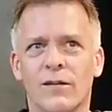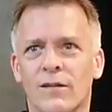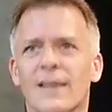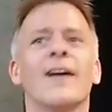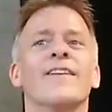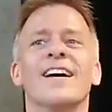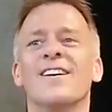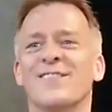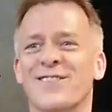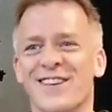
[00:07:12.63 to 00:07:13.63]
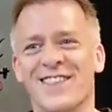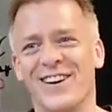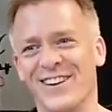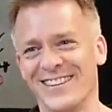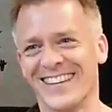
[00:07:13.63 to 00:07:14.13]
Yeah, fourth
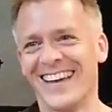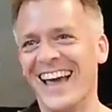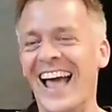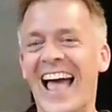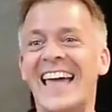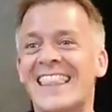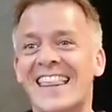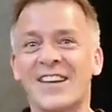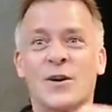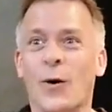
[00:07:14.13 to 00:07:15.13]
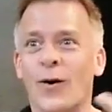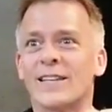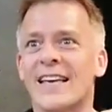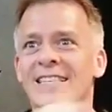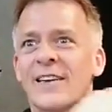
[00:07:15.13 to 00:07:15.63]
note. And then the
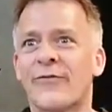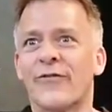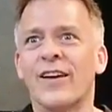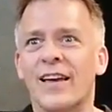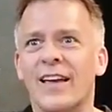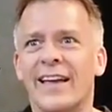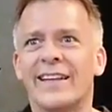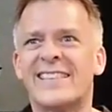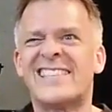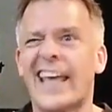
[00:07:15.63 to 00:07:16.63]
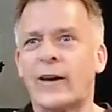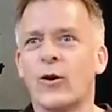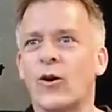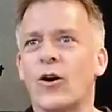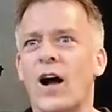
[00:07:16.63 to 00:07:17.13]
chords as if it's
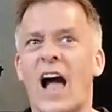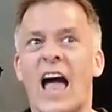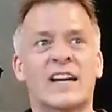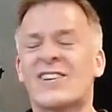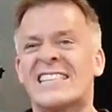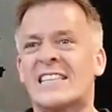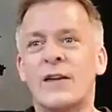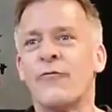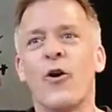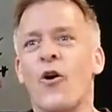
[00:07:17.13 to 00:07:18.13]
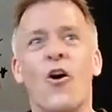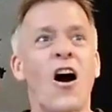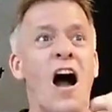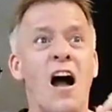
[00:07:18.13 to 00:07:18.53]
secco, aggressivo,